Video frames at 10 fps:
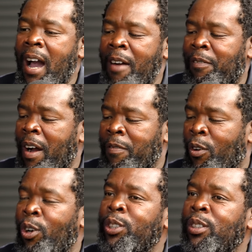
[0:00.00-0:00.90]
I've
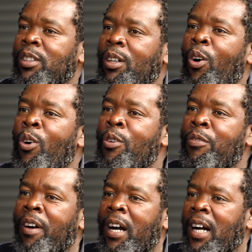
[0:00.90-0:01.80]
gone
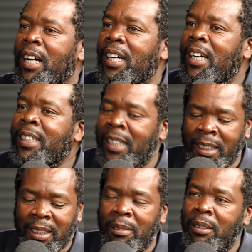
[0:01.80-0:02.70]
over
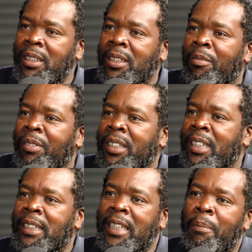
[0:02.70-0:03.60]
these
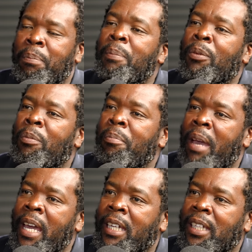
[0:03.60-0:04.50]
divisions that people
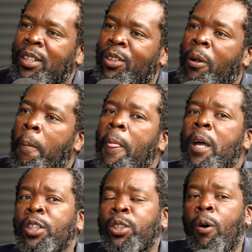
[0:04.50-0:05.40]
make, you know.
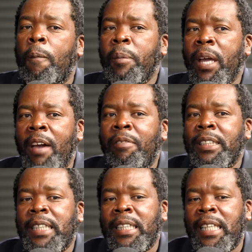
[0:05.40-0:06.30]
So
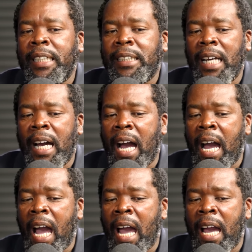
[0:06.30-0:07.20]
having said that,
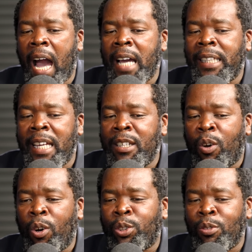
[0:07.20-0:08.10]
I then
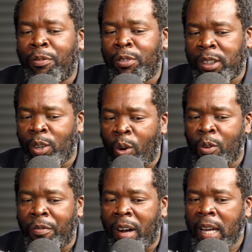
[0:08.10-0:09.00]
go to Vusi
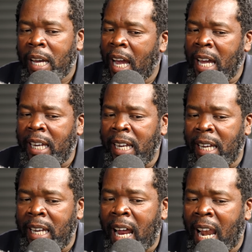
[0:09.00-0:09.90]
over
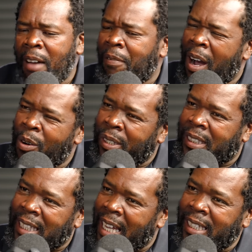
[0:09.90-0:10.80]
and I love how he
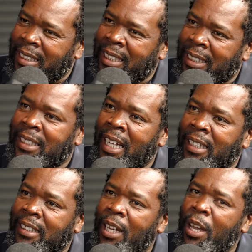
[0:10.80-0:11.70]
says these things.